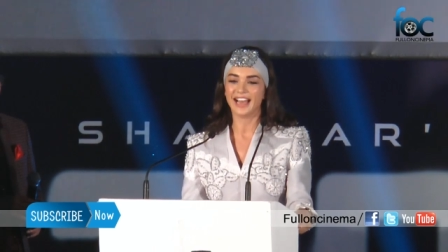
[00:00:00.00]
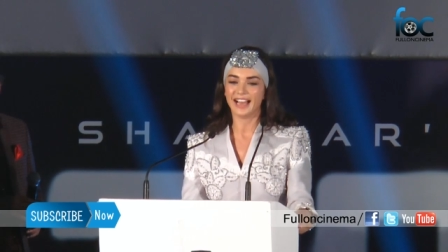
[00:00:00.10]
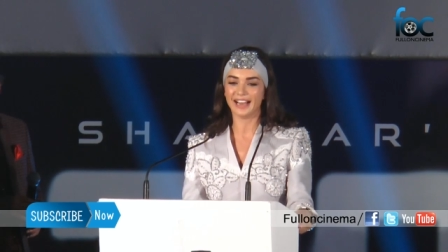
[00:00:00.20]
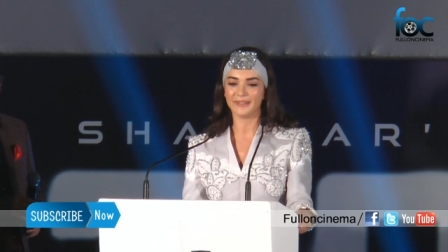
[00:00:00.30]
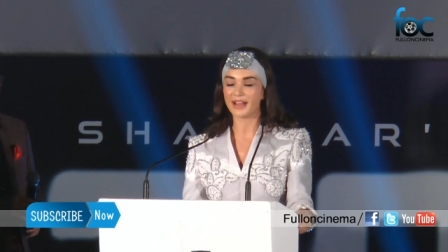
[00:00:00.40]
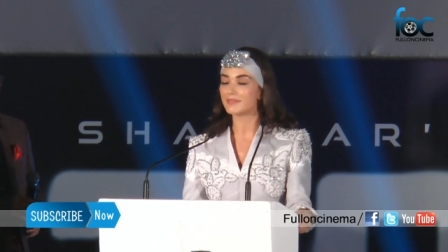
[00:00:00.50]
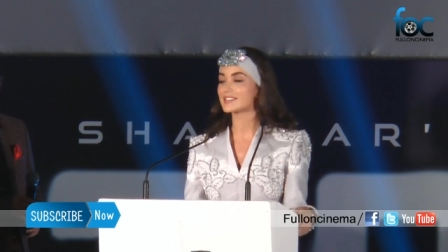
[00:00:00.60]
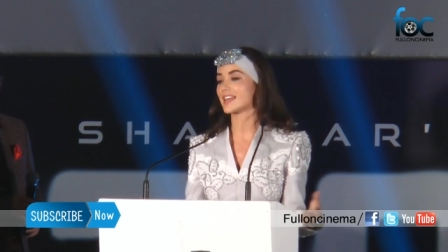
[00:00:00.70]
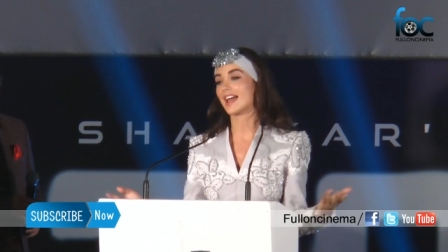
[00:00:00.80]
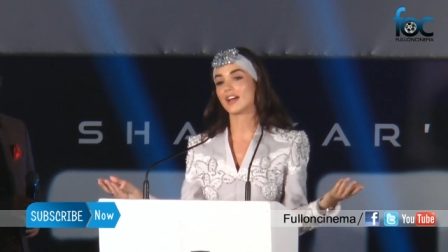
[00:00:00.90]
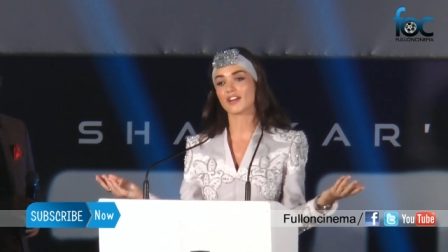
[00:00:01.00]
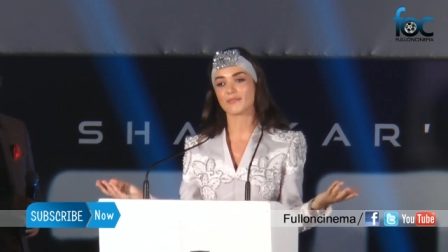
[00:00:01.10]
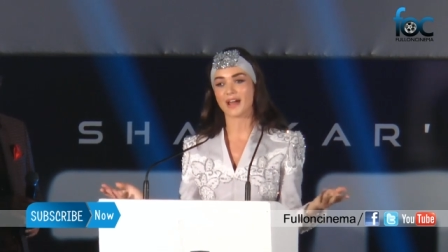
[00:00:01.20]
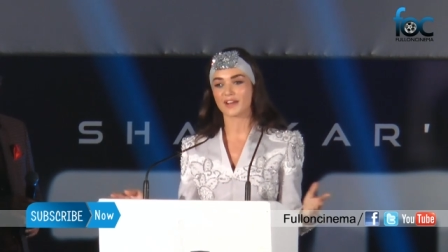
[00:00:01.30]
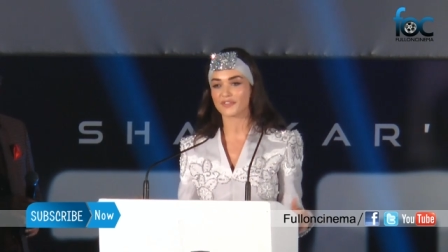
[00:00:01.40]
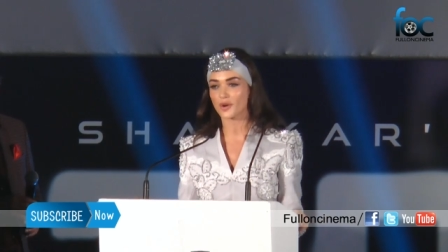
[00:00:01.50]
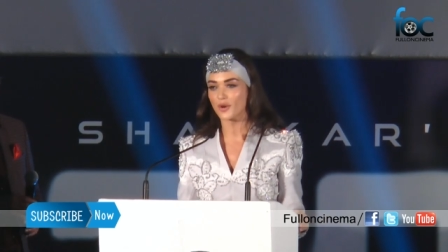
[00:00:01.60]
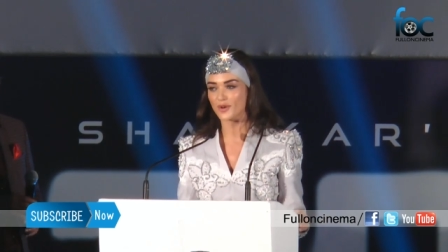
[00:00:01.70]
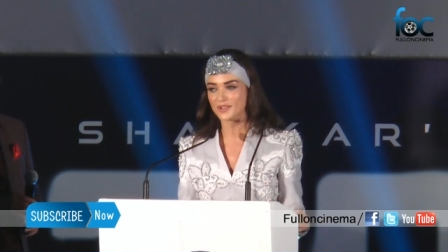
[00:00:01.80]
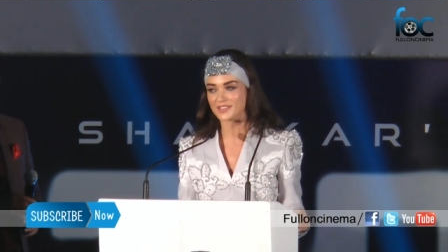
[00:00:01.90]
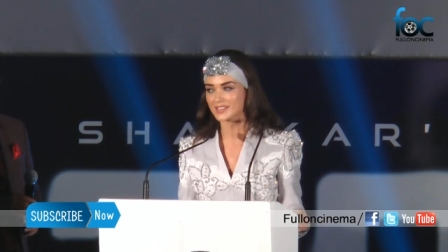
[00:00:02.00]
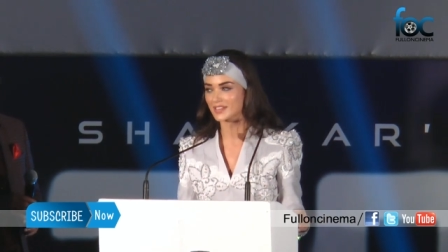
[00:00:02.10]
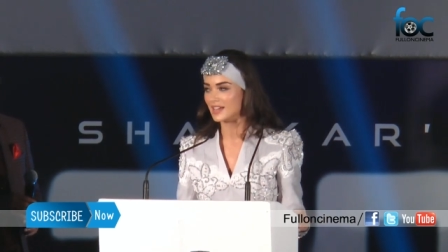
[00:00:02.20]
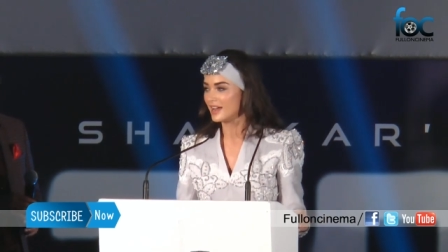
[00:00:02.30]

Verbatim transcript: Um, and Mr. A.R. Rahman, of course.